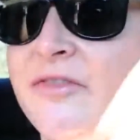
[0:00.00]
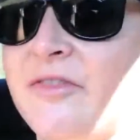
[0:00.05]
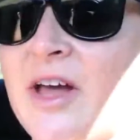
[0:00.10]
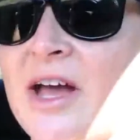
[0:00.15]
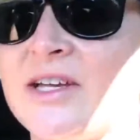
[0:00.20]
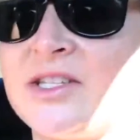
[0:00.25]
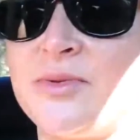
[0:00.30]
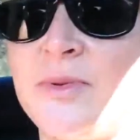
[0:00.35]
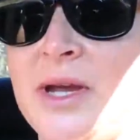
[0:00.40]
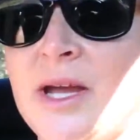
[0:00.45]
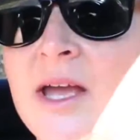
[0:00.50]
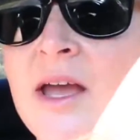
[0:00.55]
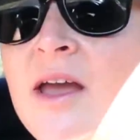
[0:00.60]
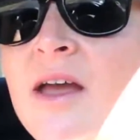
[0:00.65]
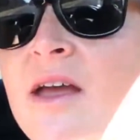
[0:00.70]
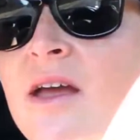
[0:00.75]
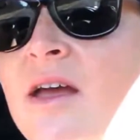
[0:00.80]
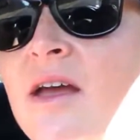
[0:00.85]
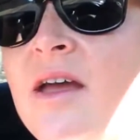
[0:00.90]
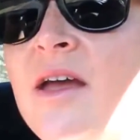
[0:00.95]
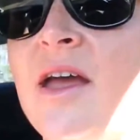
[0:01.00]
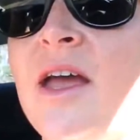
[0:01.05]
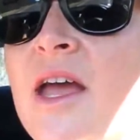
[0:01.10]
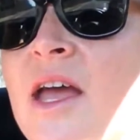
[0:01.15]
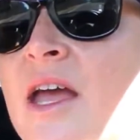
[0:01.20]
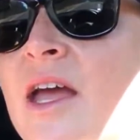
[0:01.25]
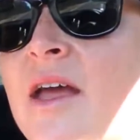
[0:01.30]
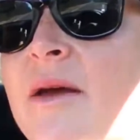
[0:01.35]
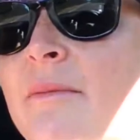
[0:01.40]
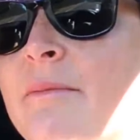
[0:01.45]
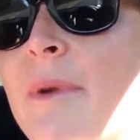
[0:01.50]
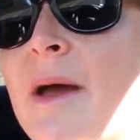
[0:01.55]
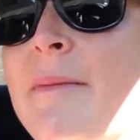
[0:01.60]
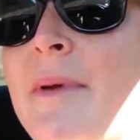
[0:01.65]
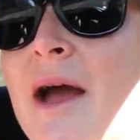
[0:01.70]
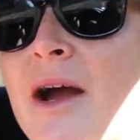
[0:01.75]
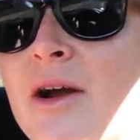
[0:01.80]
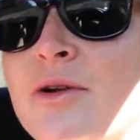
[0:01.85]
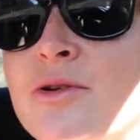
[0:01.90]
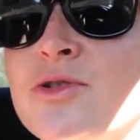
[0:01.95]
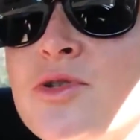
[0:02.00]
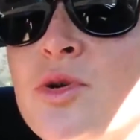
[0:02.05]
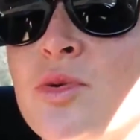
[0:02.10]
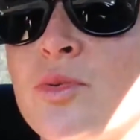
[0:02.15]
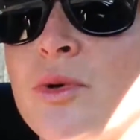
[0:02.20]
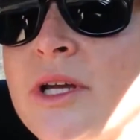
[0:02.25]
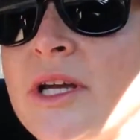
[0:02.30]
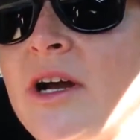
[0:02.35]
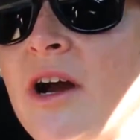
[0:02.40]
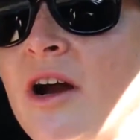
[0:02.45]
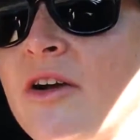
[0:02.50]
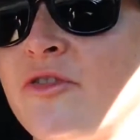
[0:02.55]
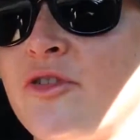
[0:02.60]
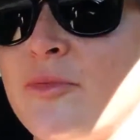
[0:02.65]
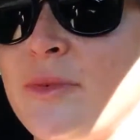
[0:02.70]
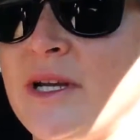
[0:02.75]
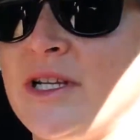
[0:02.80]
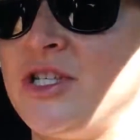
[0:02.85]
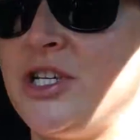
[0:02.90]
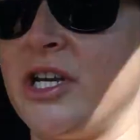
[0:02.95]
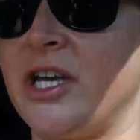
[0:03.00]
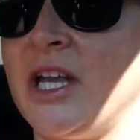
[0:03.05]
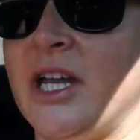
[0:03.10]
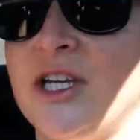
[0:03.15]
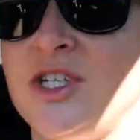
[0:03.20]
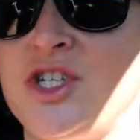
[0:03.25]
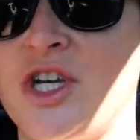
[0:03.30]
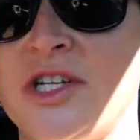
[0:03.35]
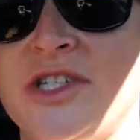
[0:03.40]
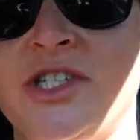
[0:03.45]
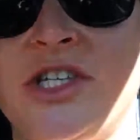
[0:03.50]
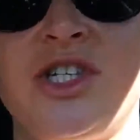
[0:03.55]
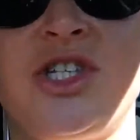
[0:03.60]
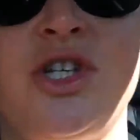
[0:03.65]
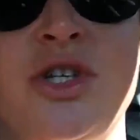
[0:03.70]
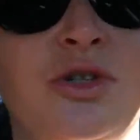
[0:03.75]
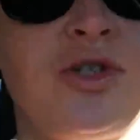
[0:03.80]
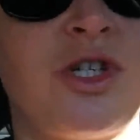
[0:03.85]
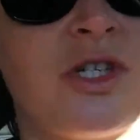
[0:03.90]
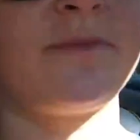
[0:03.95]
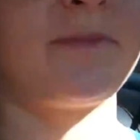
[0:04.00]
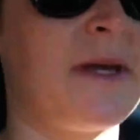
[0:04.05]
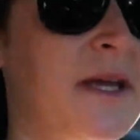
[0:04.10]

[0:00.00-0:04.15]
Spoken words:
of last week, my macros are really hard for me to get adjusted to, just